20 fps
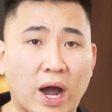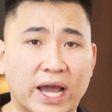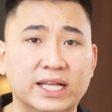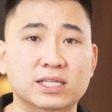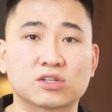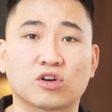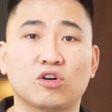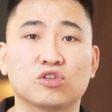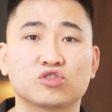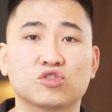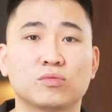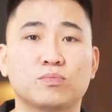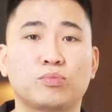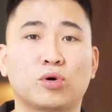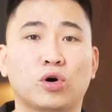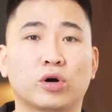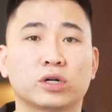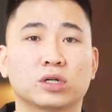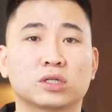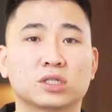why it's also
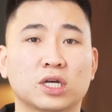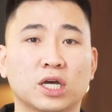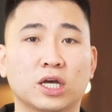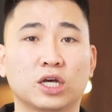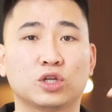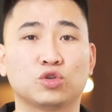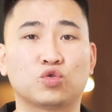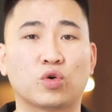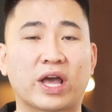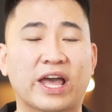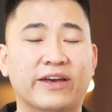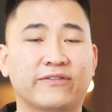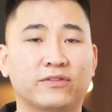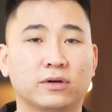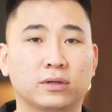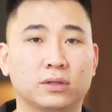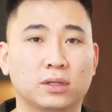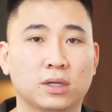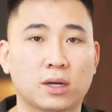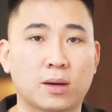important to have
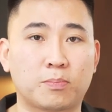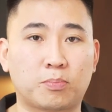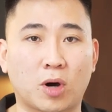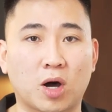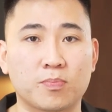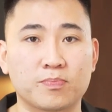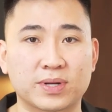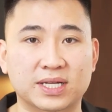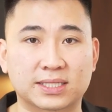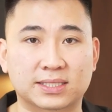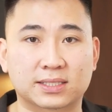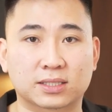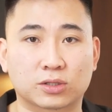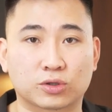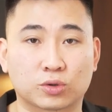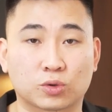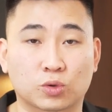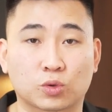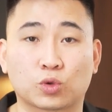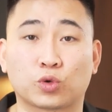a
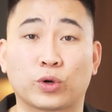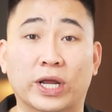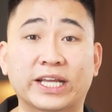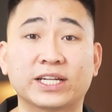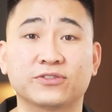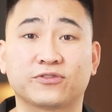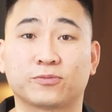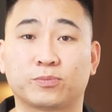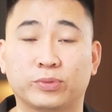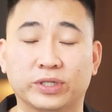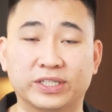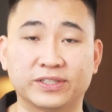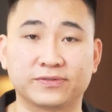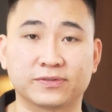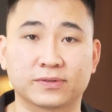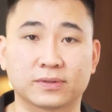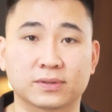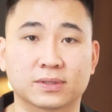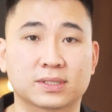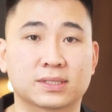bomb-ass creative
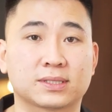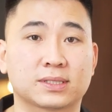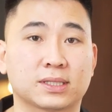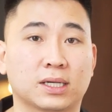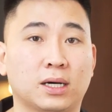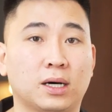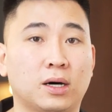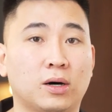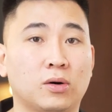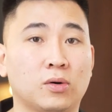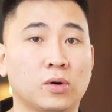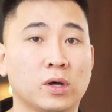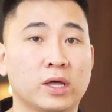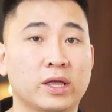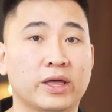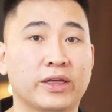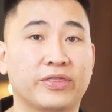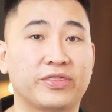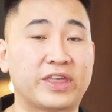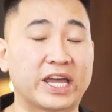brief, so
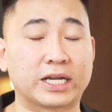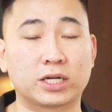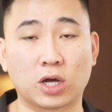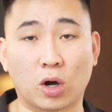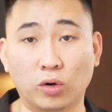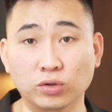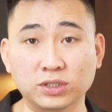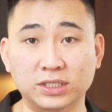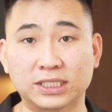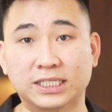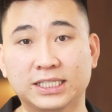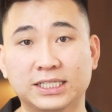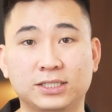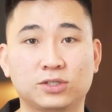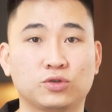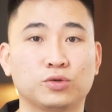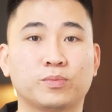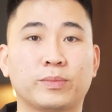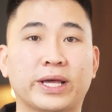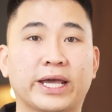they don't
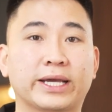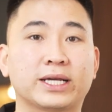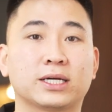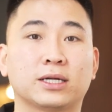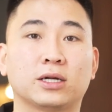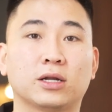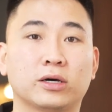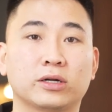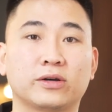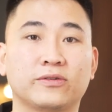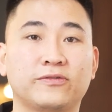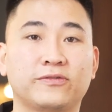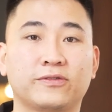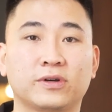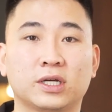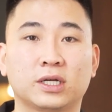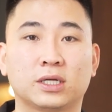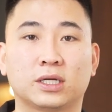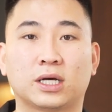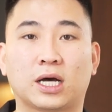need to make a lot of
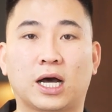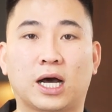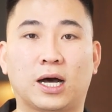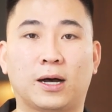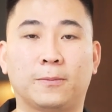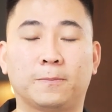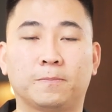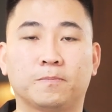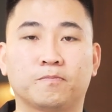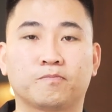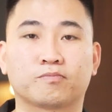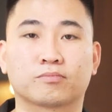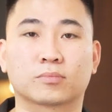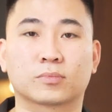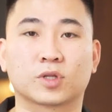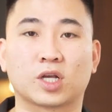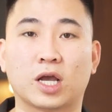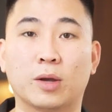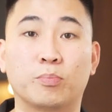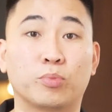
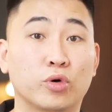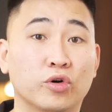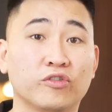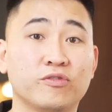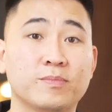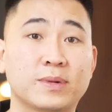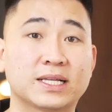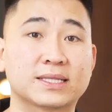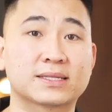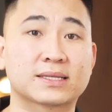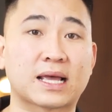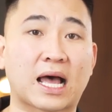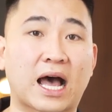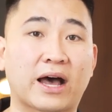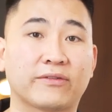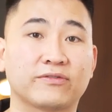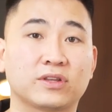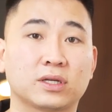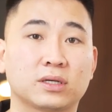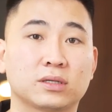improvements
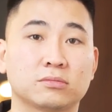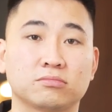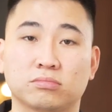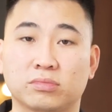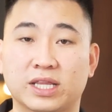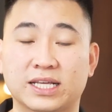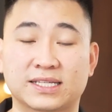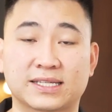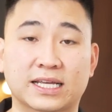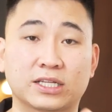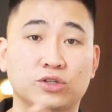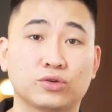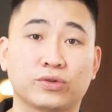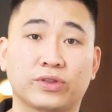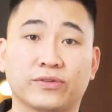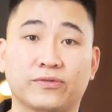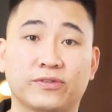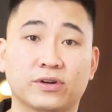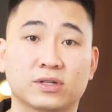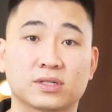after they send you
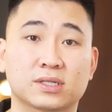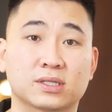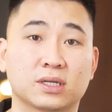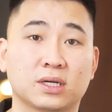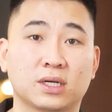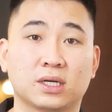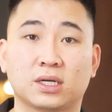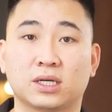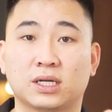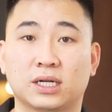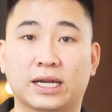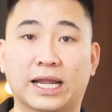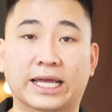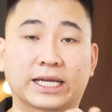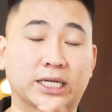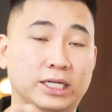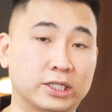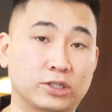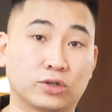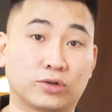the first
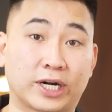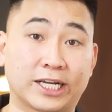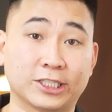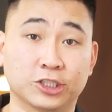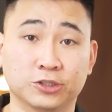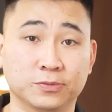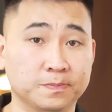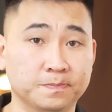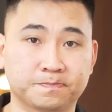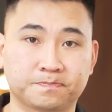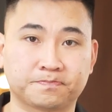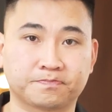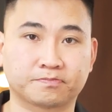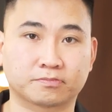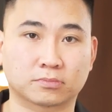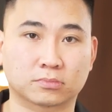iteration,